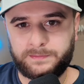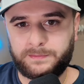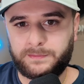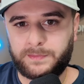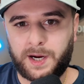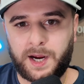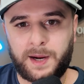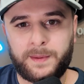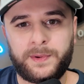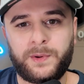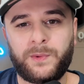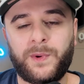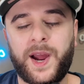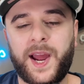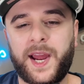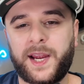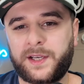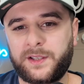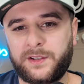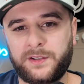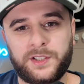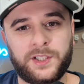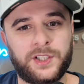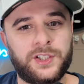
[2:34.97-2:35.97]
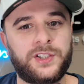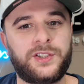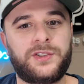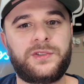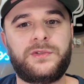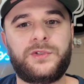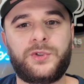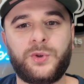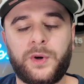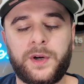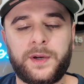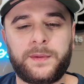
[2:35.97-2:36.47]
Bobby Wagner and
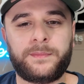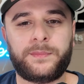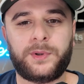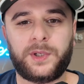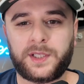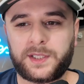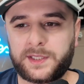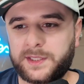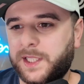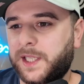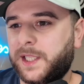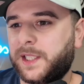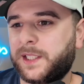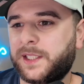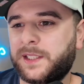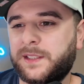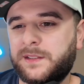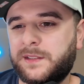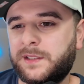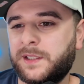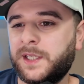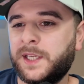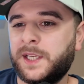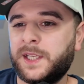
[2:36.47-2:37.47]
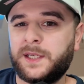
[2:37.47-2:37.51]
Jordan Brooks, at least